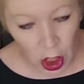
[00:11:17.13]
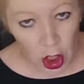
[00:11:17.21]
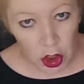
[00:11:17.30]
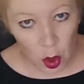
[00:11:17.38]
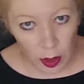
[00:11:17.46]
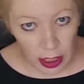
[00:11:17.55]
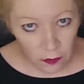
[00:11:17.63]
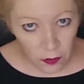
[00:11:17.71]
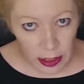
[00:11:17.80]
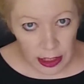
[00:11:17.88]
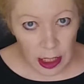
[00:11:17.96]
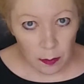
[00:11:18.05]
So if
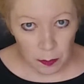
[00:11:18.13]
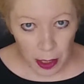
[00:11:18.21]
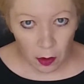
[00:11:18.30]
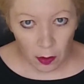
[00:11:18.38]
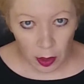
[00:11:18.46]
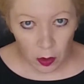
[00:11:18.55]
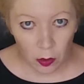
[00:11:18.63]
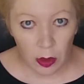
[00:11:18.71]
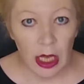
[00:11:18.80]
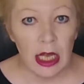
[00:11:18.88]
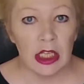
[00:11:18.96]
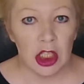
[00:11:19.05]
it is empirical,
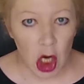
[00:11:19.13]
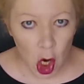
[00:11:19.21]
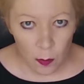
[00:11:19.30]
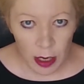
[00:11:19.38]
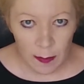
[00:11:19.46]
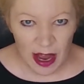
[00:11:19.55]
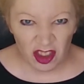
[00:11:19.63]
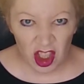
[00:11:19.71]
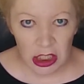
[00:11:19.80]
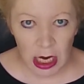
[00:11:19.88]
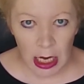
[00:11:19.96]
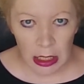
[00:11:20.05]
tell me about the
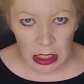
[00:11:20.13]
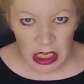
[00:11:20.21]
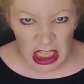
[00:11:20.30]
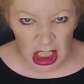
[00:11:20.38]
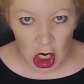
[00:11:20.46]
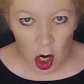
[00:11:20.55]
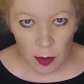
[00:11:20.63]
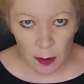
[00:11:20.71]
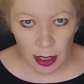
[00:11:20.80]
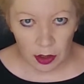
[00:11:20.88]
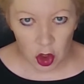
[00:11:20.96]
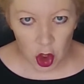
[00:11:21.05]
data, tell me
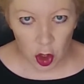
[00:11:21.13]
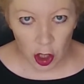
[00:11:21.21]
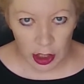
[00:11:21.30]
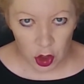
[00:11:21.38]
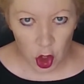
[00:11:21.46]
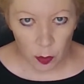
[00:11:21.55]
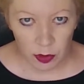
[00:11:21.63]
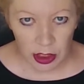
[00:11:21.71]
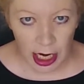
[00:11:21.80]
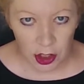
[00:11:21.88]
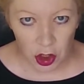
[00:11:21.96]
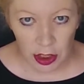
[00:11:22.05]
about the
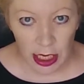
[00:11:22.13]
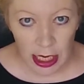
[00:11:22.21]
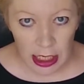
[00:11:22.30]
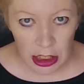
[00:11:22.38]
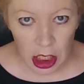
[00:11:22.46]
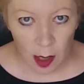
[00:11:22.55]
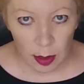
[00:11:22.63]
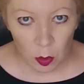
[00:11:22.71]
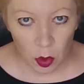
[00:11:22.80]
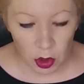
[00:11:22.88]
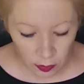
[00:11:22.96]
interpretation, tell me what